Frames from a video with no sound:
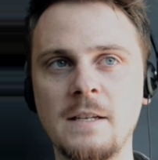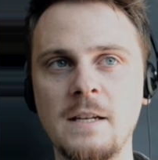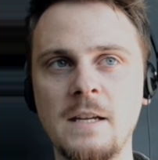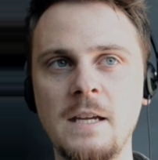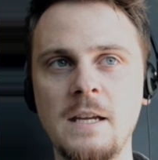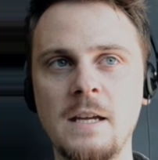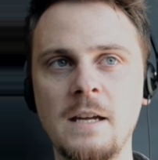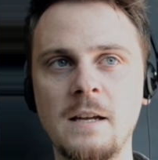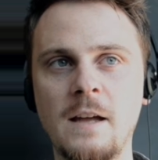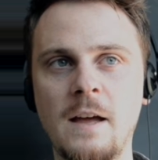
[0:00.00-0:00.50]
an
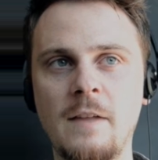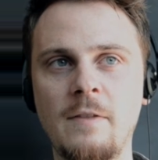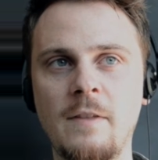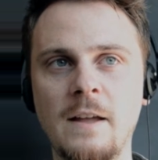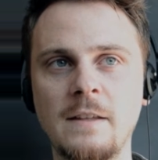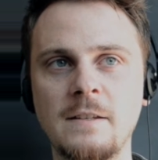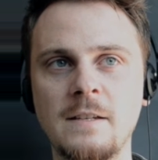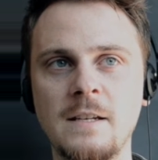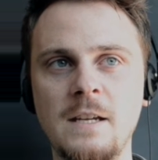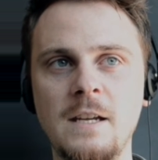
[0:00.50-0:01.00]
E, and
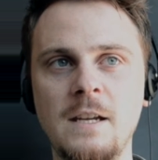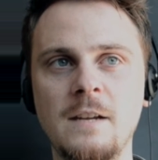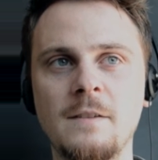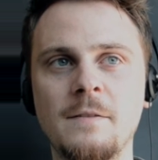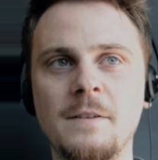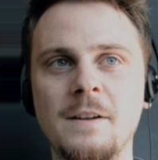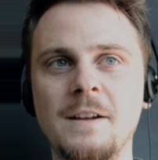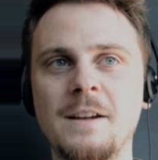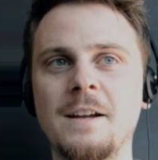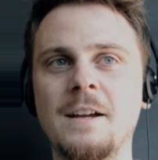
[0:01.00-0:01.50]
that's an E.
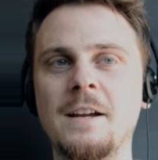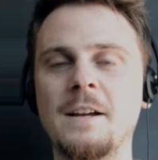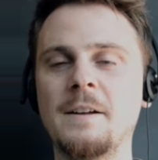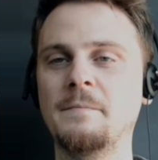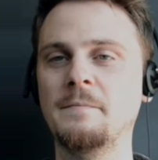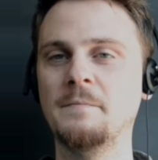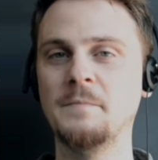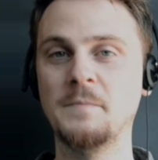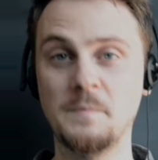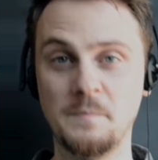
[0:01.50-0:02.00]

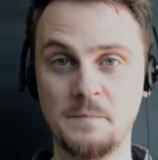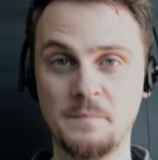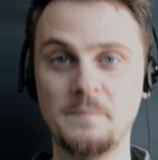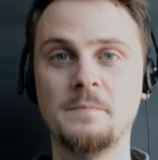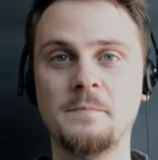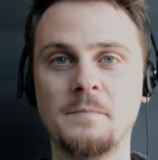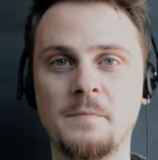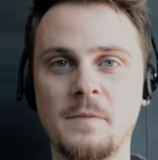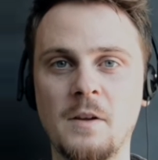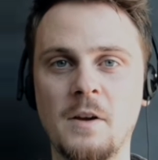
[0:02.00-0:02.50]

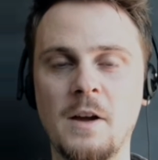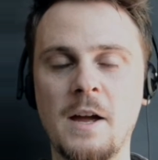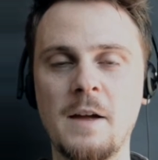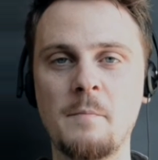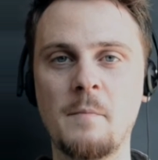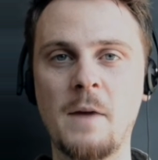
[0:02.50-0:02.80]
Okay,